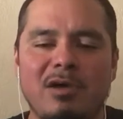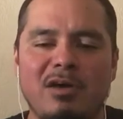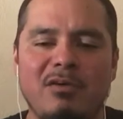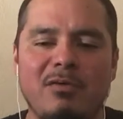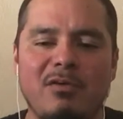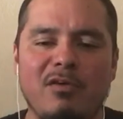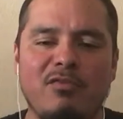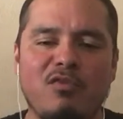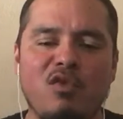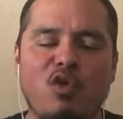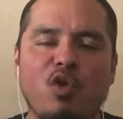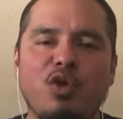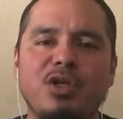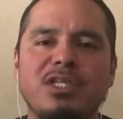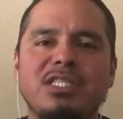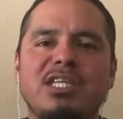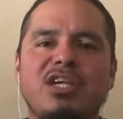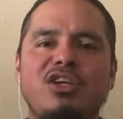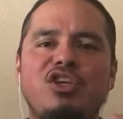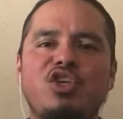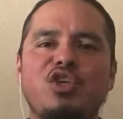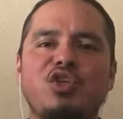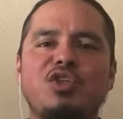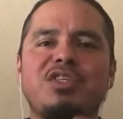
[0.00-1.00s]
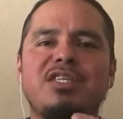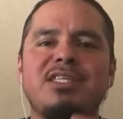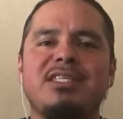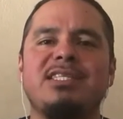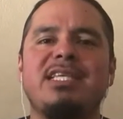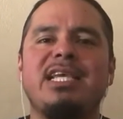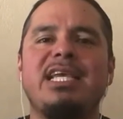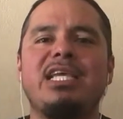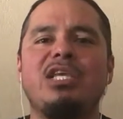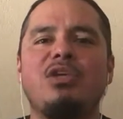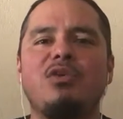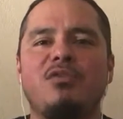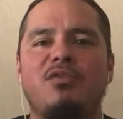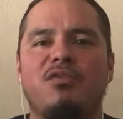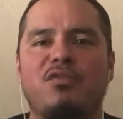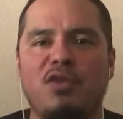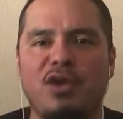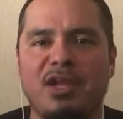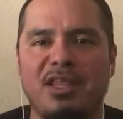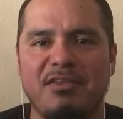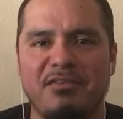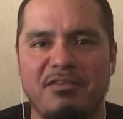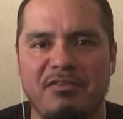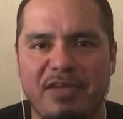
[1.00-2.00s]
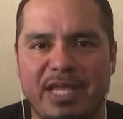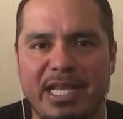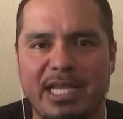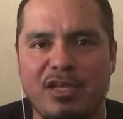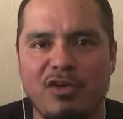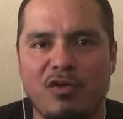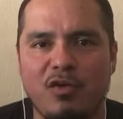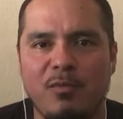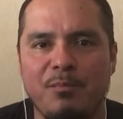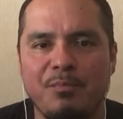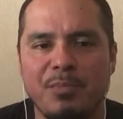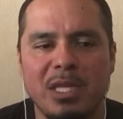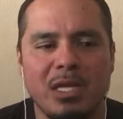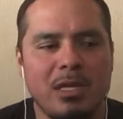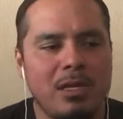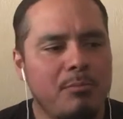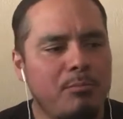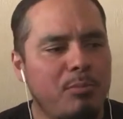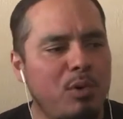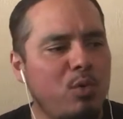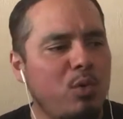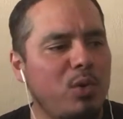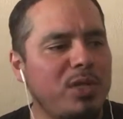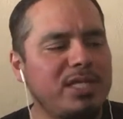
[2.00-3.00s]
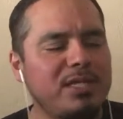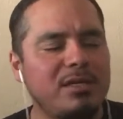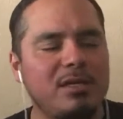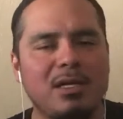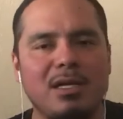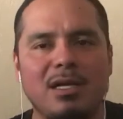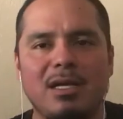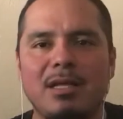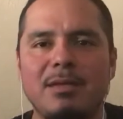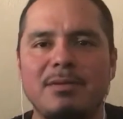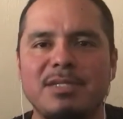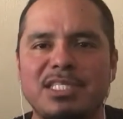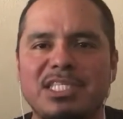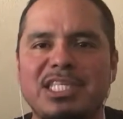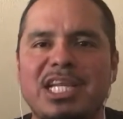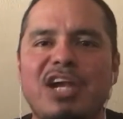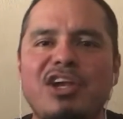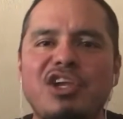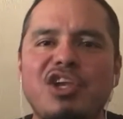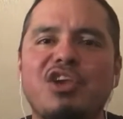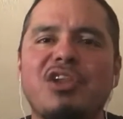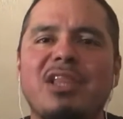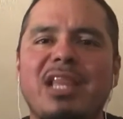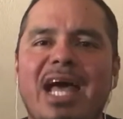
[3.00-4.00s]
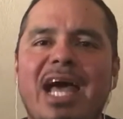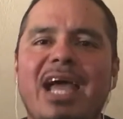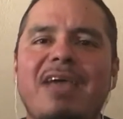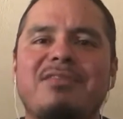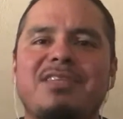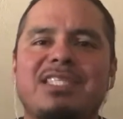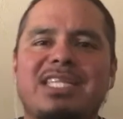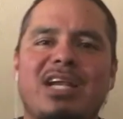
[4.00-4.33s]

Of course, they're used to seeing you in front of the video, but share your life.